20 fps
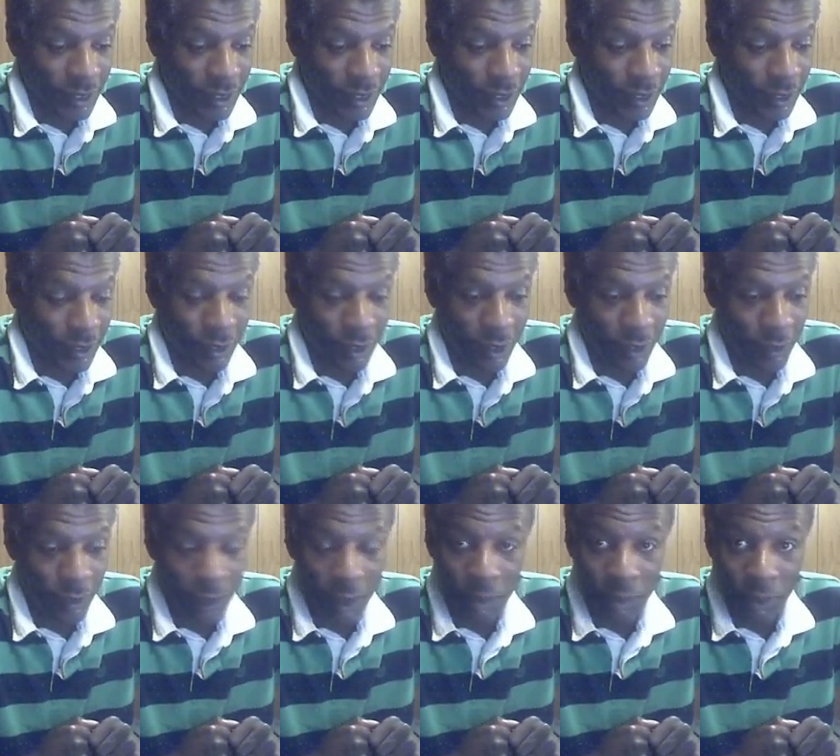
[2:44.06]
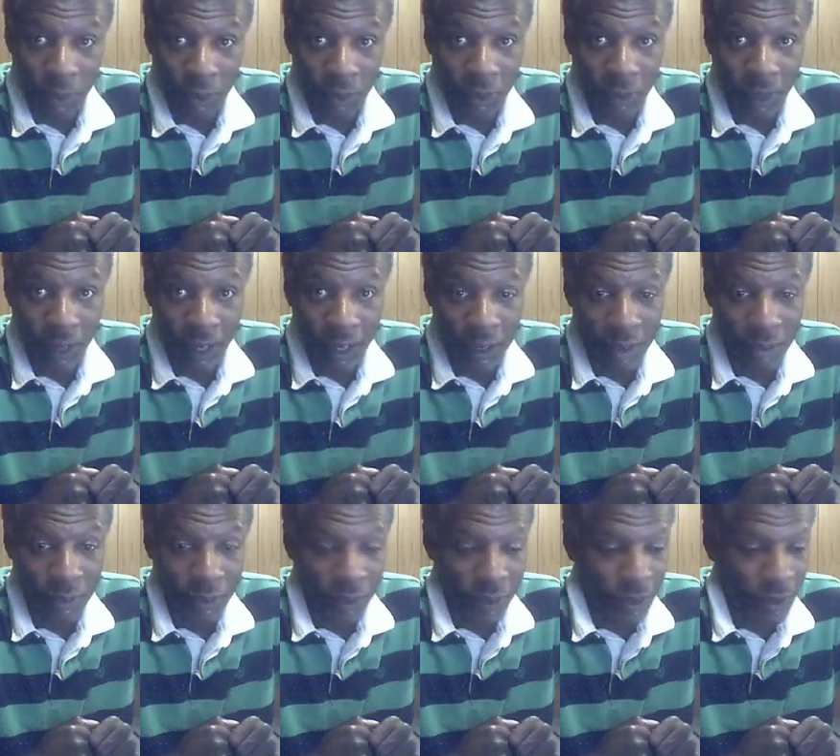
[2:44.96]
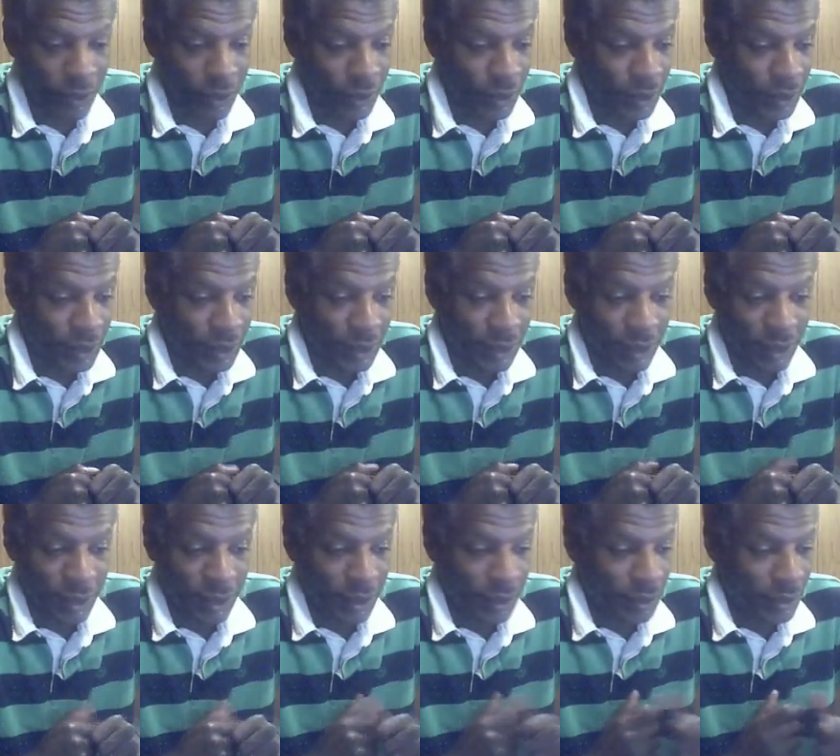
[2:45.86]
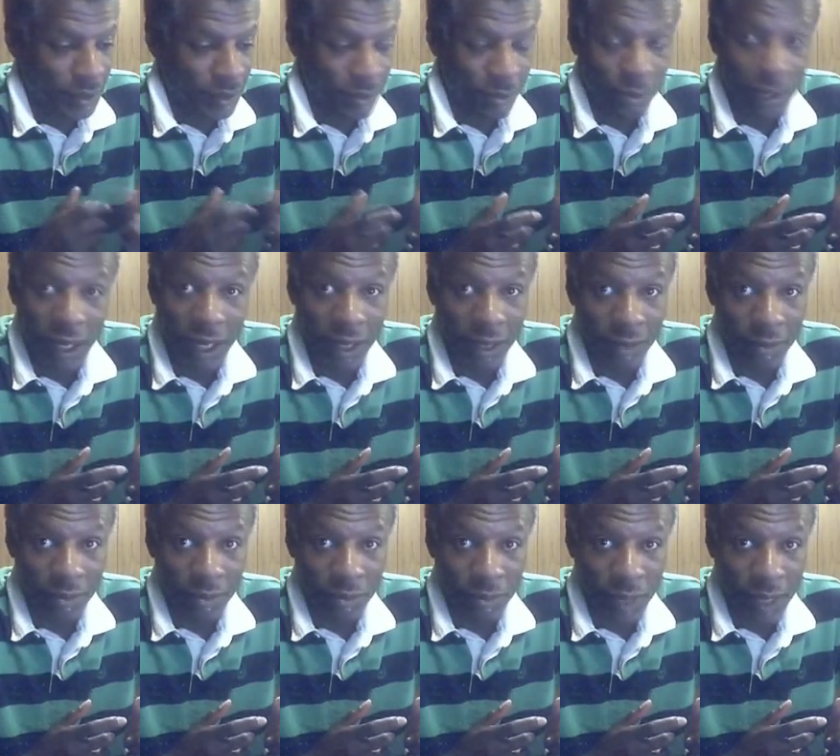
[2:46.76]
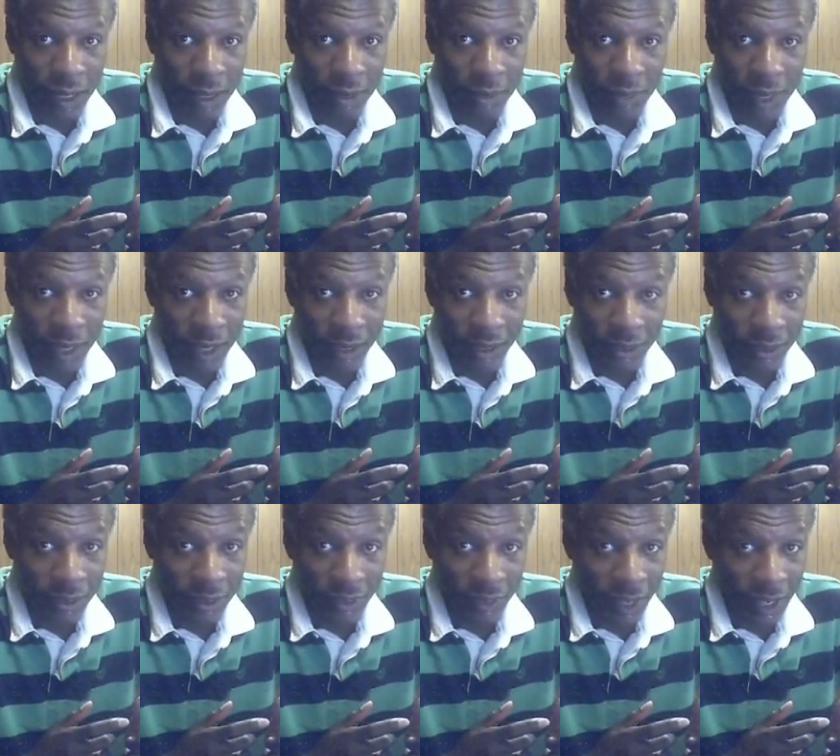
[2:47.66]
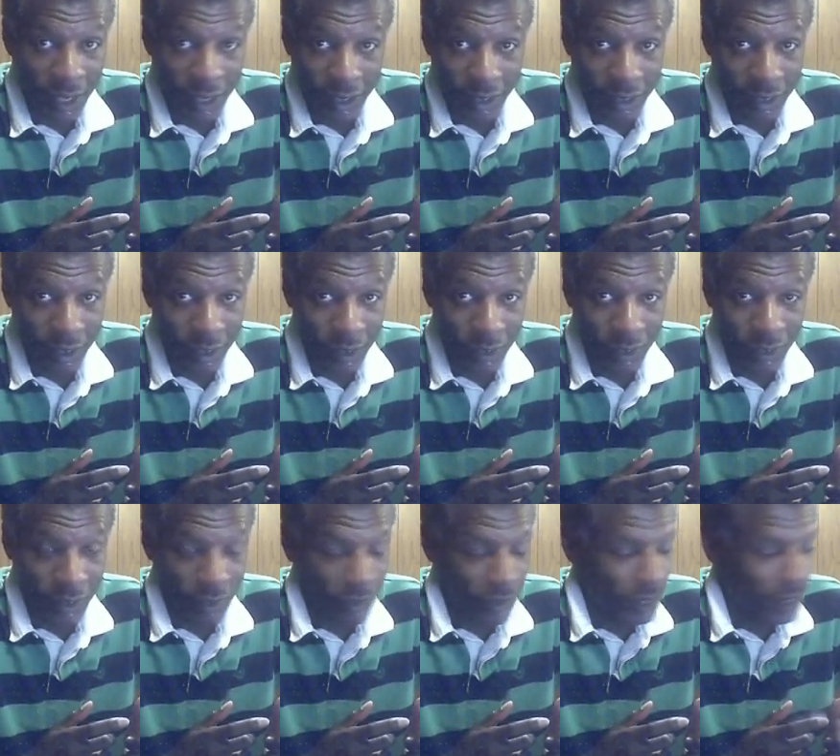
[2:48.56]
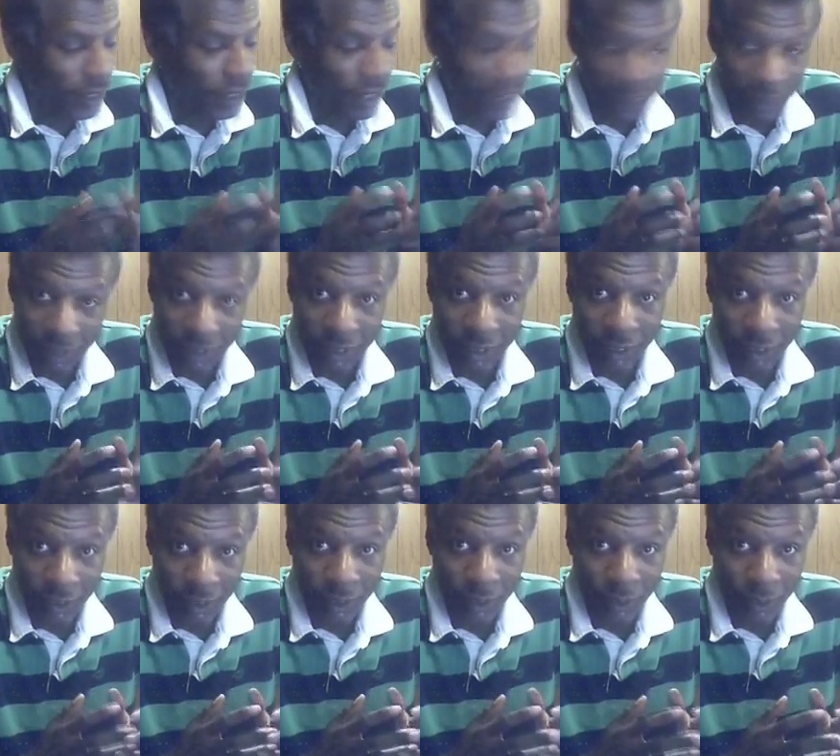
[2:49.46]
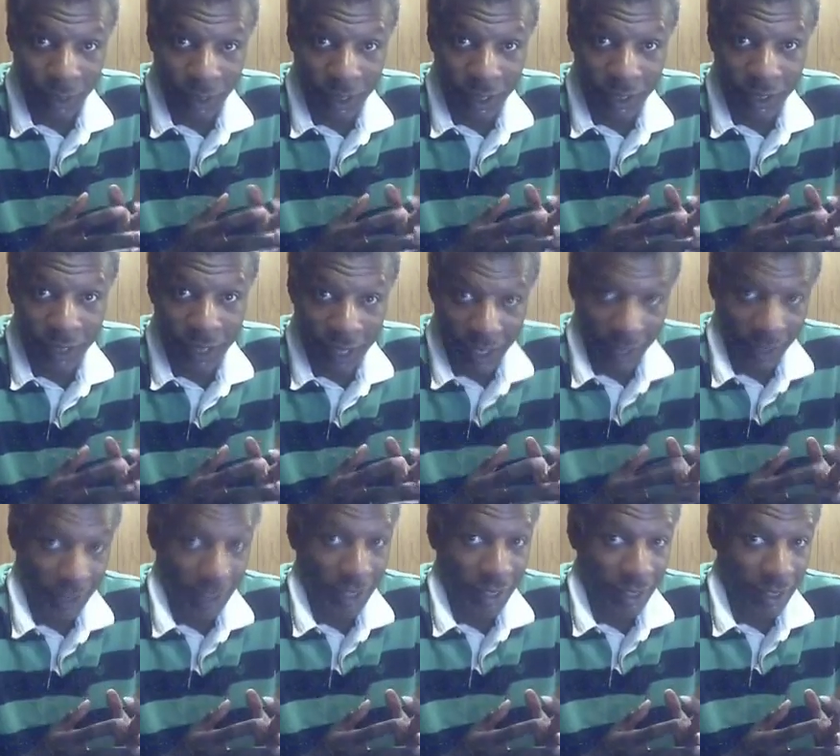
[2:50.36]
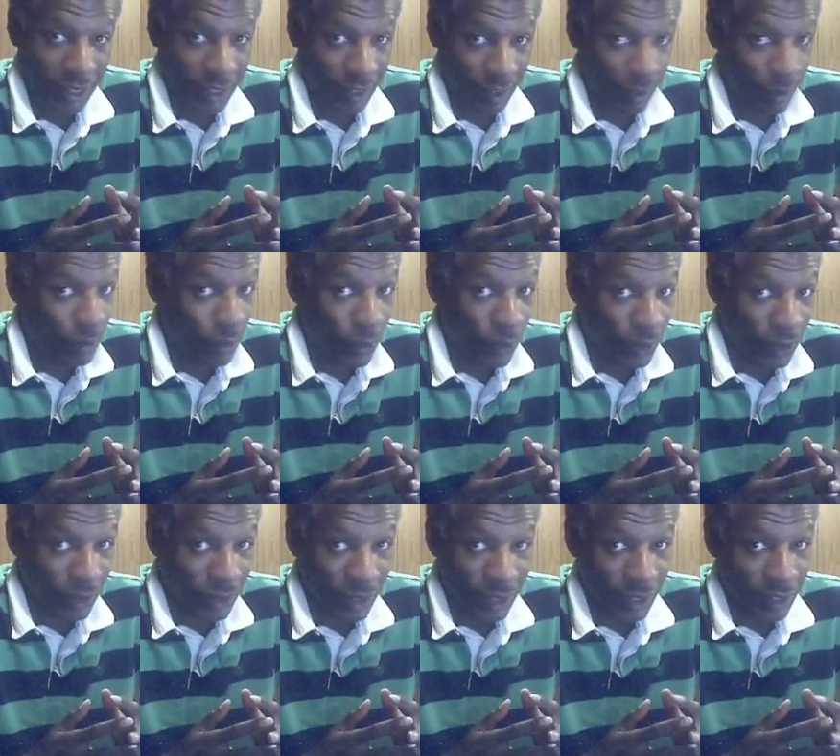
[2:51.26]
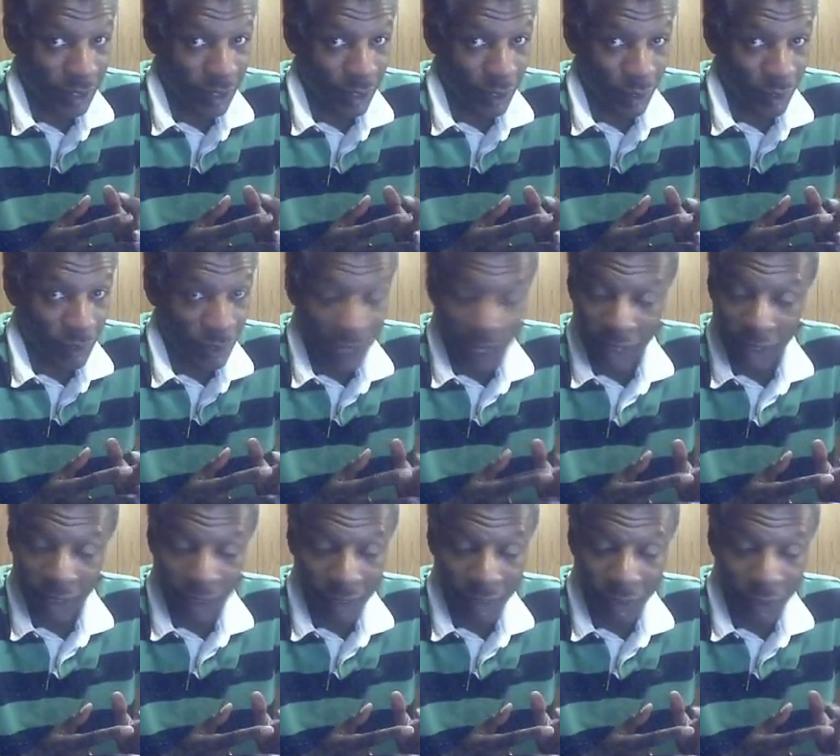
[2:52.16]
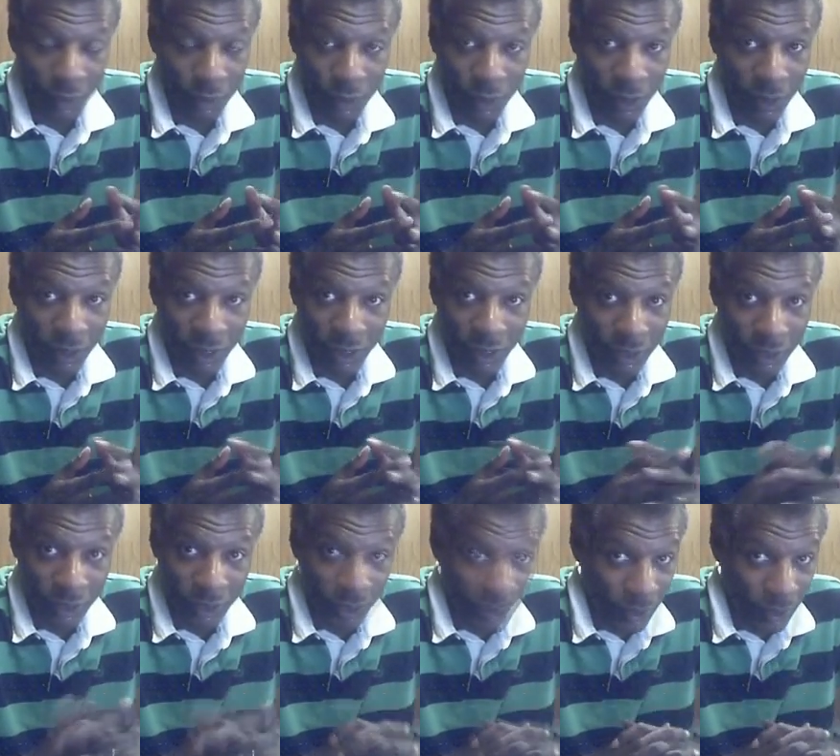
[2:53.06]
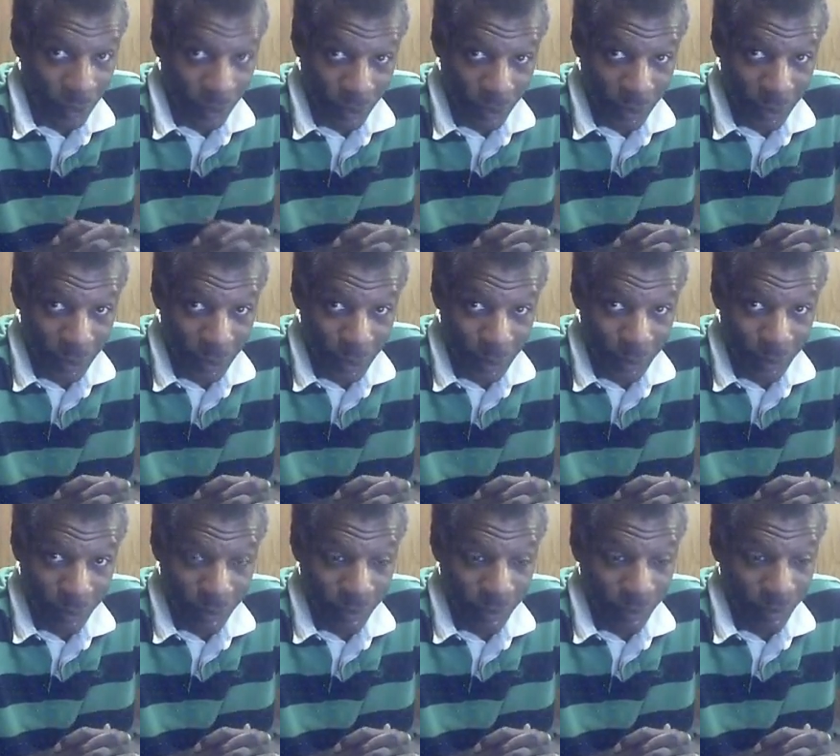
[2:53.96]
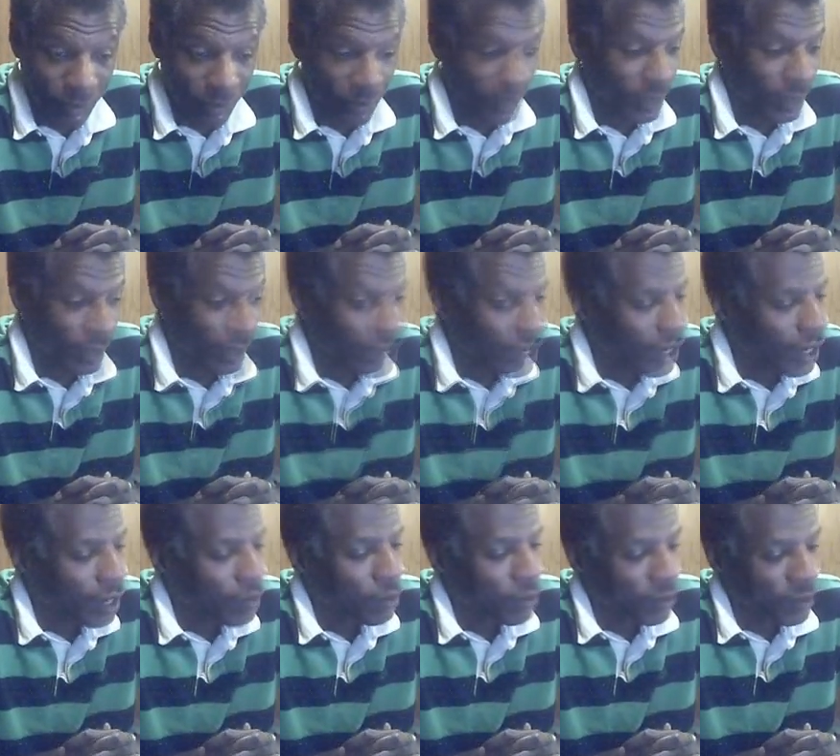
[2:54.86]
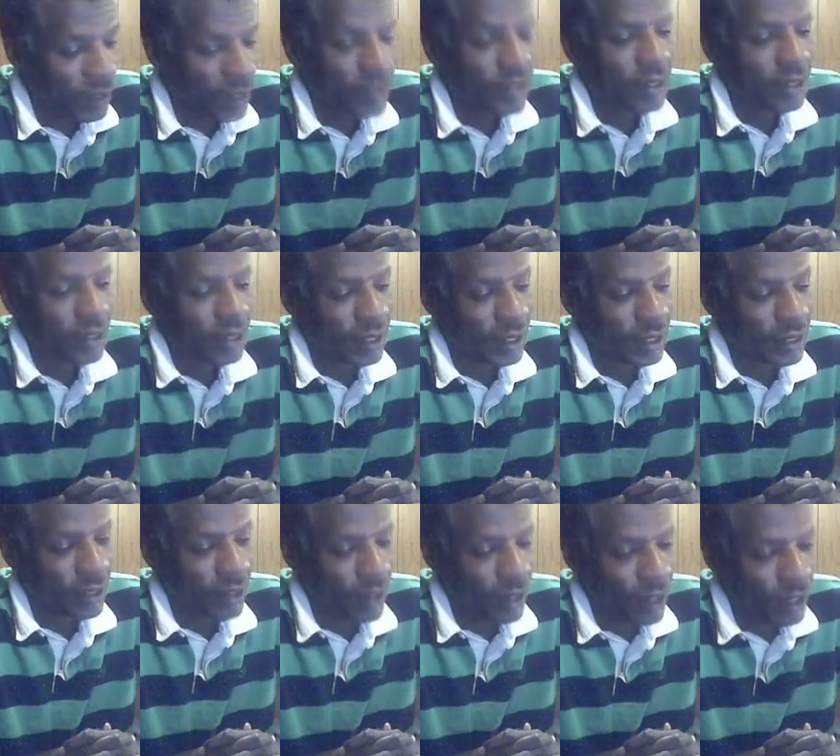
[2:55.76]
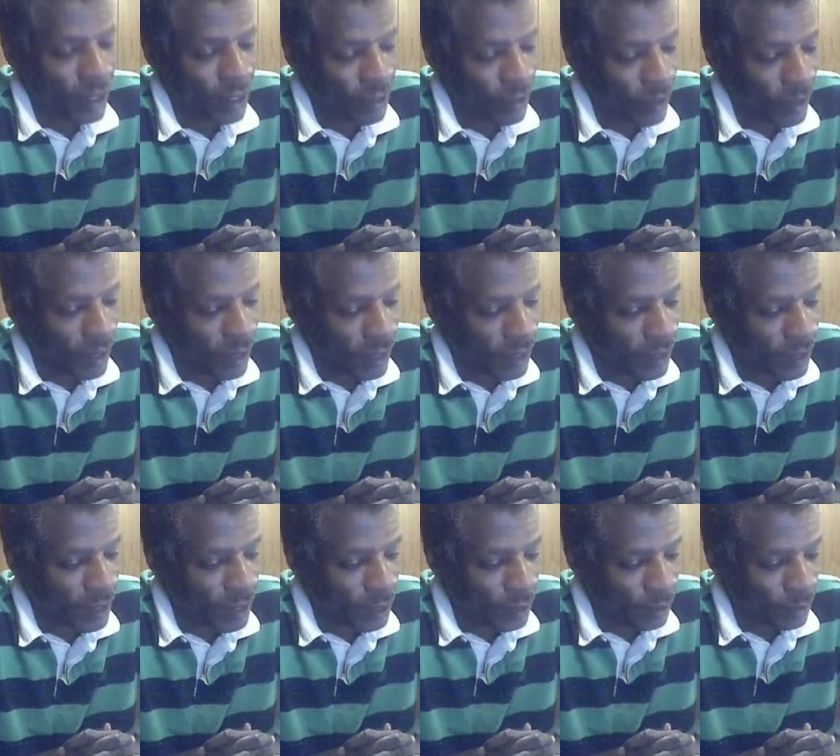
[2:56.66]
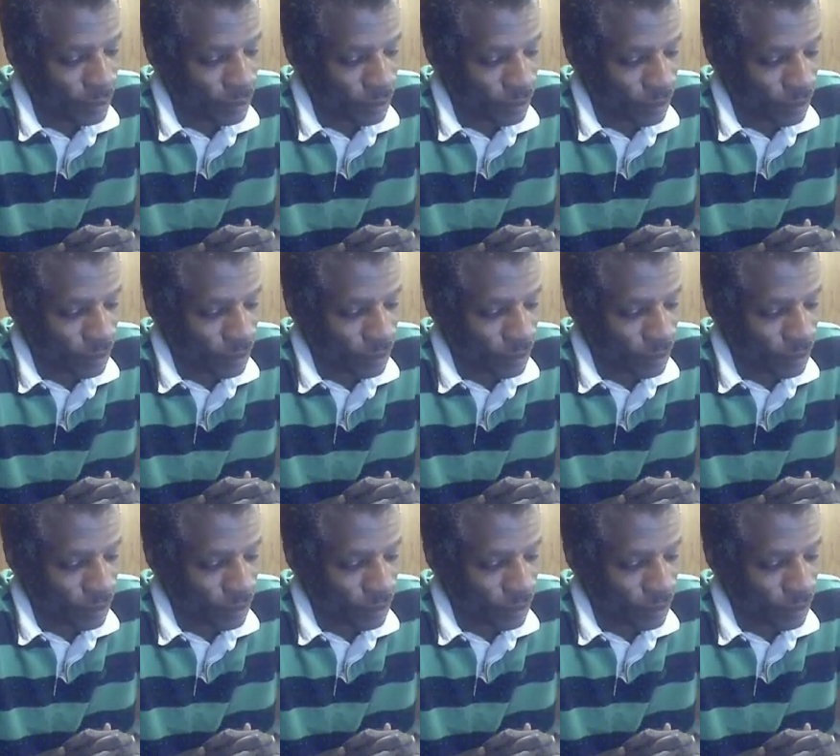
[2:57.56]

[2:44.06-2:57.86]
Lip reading: your software program, or your biomedical device that you've invented? Isn't your lawyer at least as important as your fantasy football and your shoes? And I was recently talking with an